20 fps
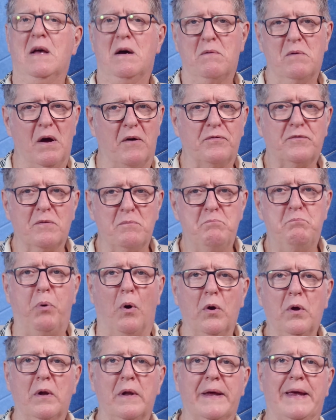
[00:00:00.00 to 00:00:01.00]
We often
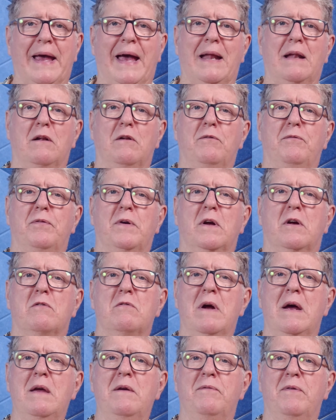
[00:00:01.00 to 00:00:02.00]
boil the kettle for
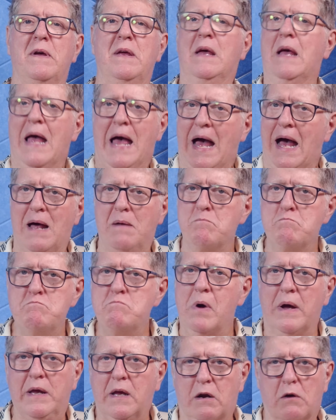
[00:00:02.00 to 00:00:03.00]
gravy and
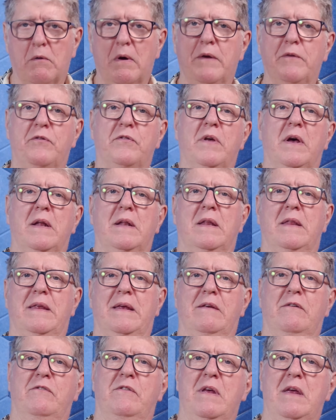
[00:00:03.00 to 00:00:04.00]
microwave certain
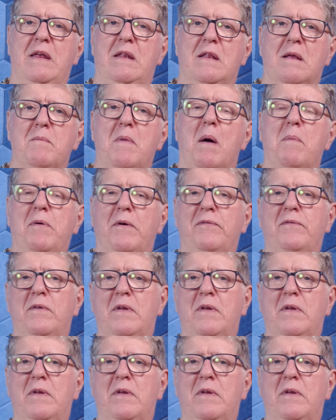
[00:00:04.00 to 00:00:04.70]
things to heat them up if